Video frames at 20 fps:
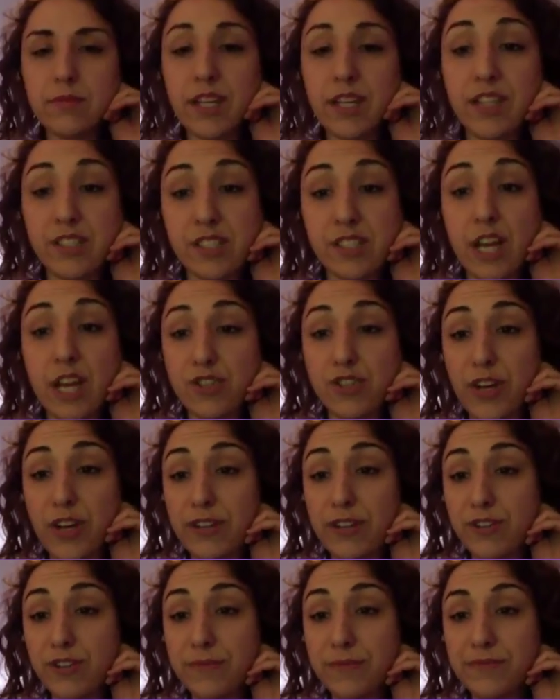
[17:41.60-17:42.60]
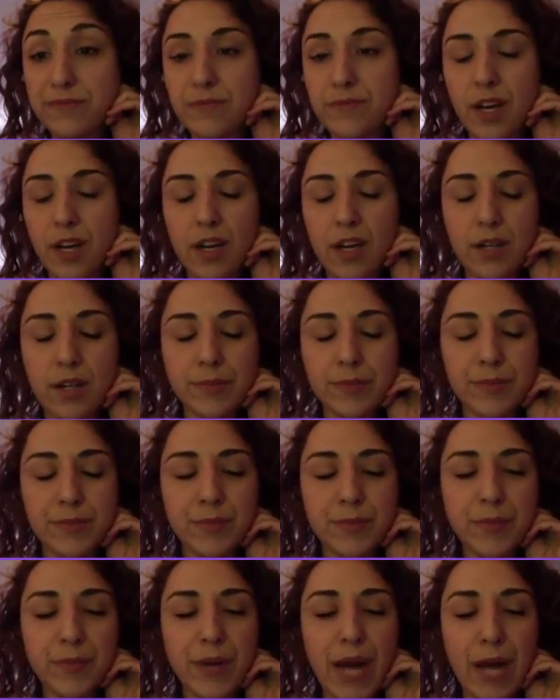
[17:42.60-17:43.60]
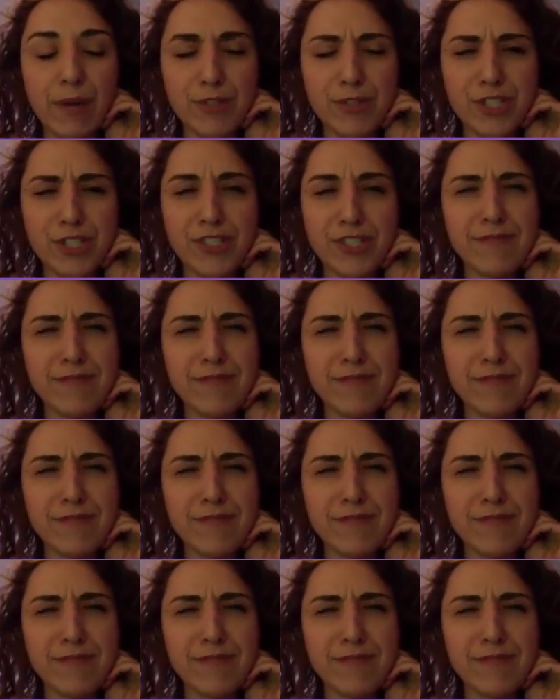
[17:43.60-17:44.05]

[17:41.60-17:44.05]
it's not strange. But I